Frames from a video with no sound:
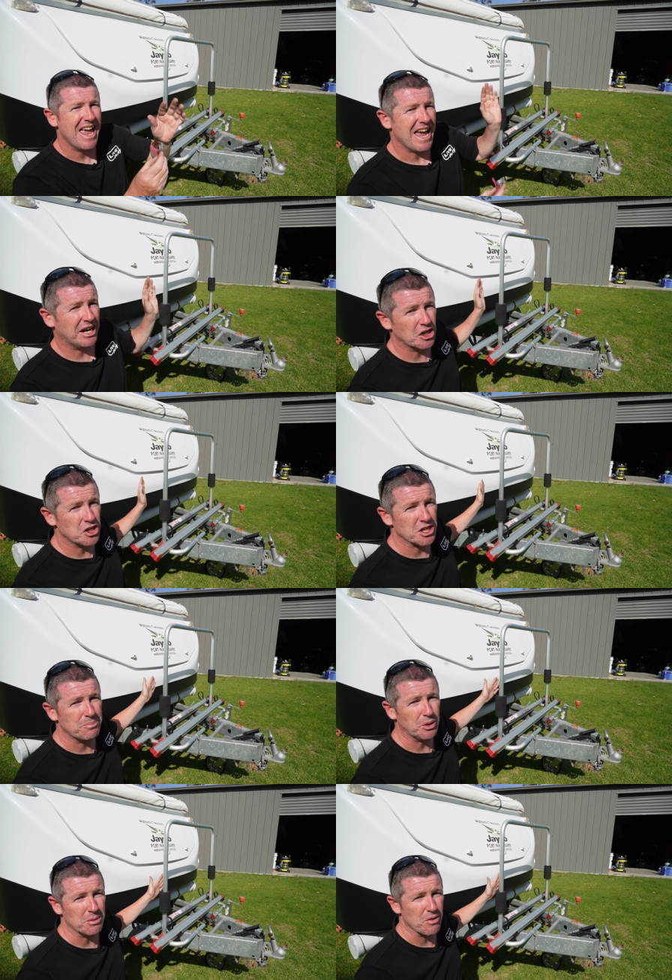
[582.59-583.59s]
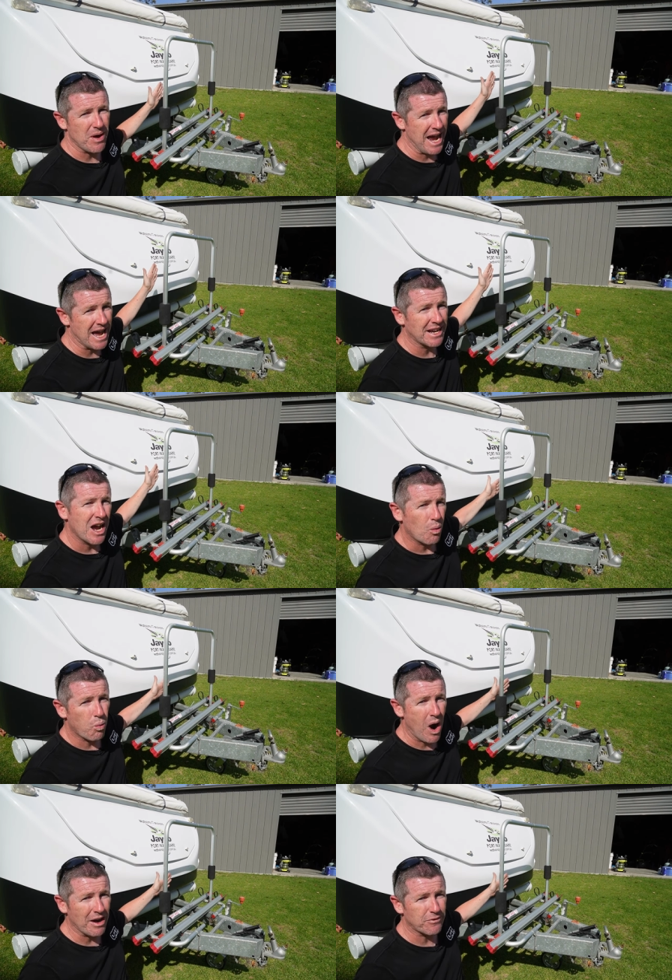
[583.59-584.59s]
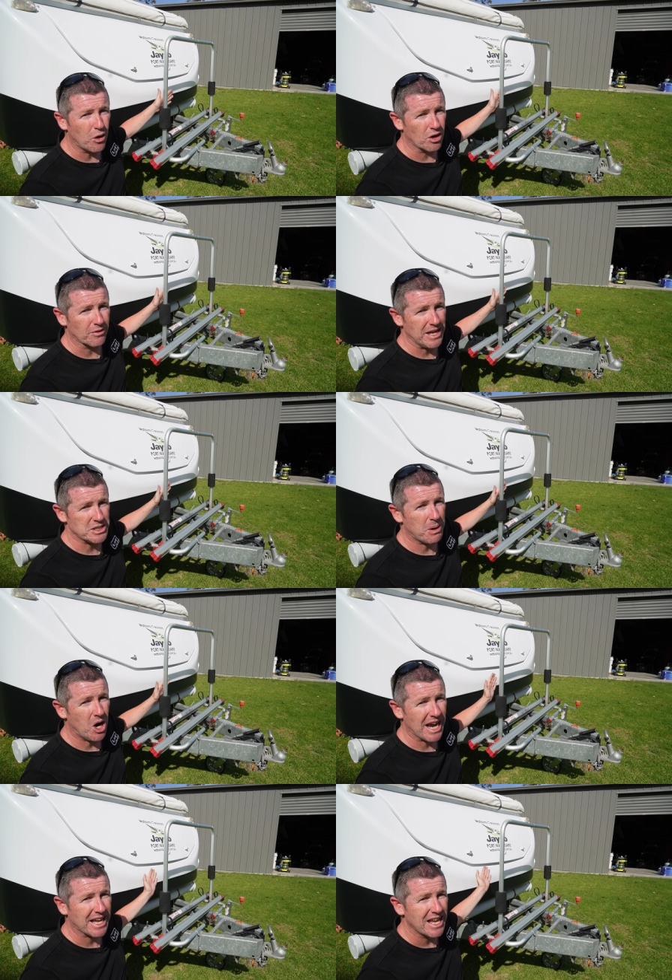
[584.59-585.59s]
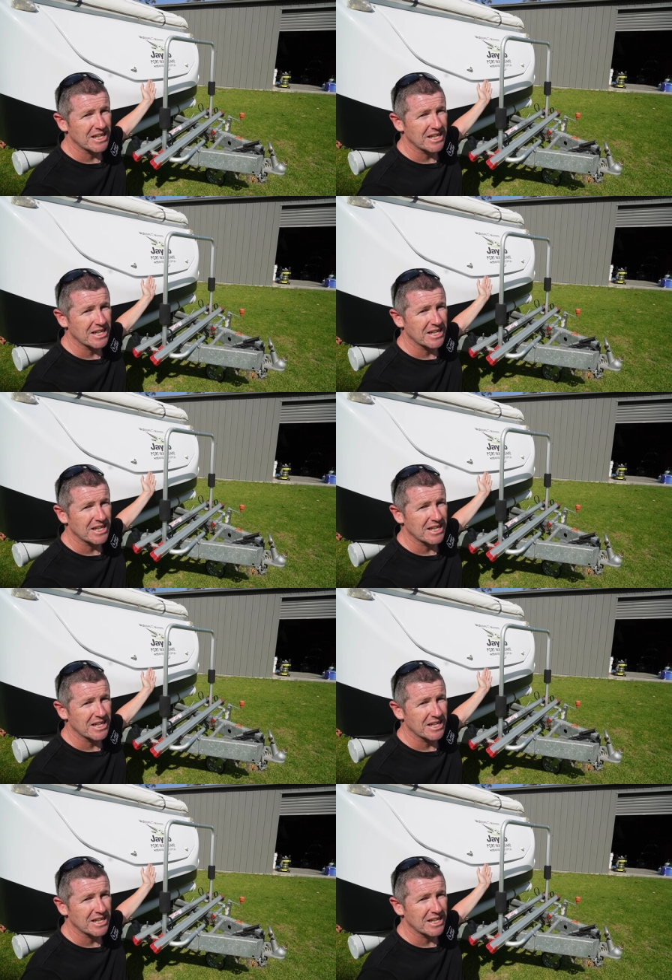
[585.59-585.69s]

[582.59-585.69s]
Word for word: and I usually put them around one fork of each bike